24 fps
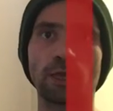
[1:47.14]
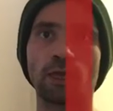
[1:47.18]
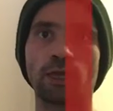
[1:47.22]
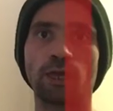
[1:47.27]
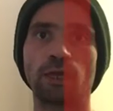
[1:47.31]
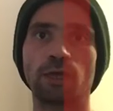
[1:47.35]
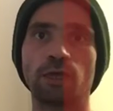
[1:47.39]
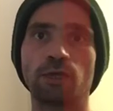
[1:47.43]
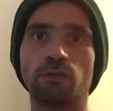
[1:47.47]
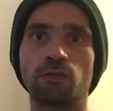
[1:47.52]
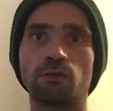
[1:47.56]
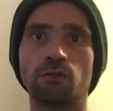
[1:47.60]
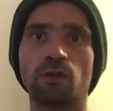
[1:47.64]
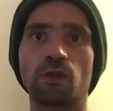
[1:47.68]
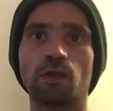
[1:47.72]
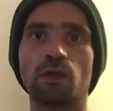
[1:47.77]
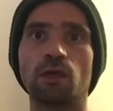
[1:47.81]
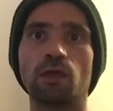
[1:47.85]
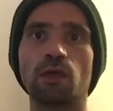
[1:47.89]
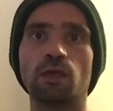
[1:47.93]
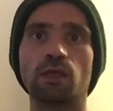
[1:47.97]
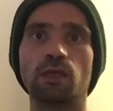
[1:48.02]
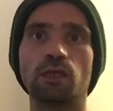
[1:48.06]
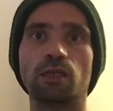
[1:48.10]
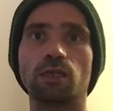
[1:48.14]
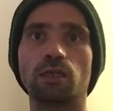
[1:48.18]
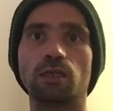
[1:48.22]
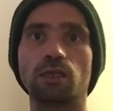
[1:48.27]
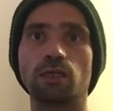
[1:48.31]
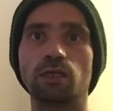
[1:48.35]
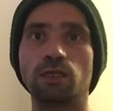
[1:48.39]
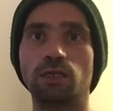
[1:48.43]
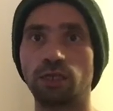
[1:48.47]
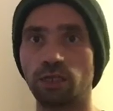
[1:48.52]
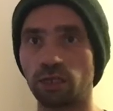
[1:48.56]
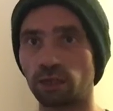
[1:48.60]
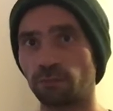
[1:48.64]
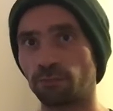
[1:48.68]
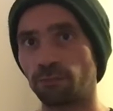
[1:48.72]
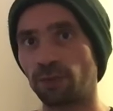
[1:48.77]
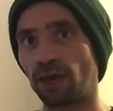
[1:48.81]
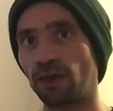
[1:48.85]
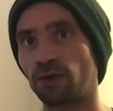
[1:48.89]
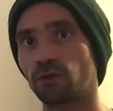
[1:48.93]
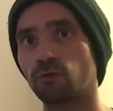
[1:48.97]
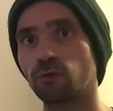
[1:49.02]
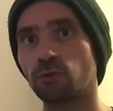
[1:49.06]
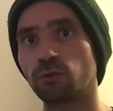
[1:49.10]
and leaning
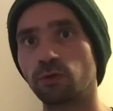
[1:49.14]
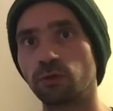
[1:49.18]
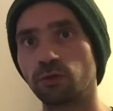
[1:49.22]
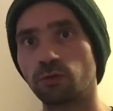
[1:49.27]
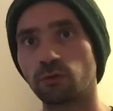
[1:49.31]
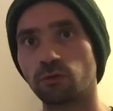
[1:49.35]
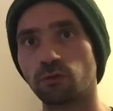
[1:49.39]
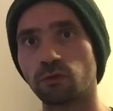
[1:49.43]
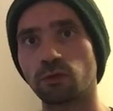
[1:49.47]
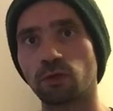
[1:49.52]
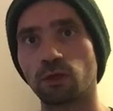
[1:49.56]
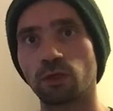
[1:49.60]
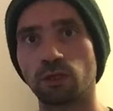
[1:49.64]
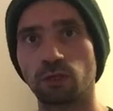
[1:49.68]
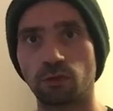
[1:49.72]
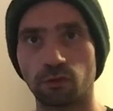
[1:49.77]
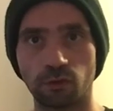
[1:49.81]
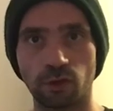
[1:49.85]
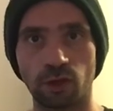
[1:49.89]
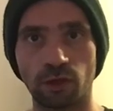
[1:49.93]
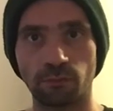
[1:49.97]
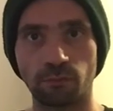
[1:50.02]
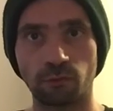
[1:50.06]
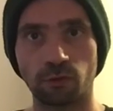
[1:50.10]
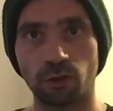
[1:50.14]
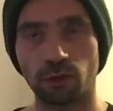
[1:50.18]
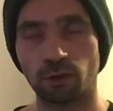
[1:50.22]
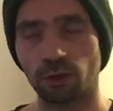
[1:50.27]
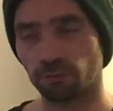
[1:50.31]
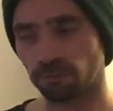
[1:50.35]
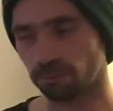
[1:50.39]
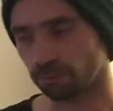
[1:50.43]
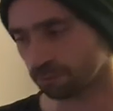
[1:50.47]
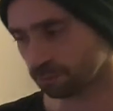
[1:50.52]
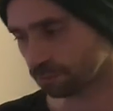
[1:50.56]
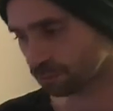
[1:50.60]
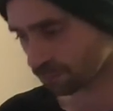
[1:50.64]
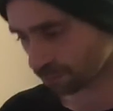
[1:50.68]
backwards at the same time.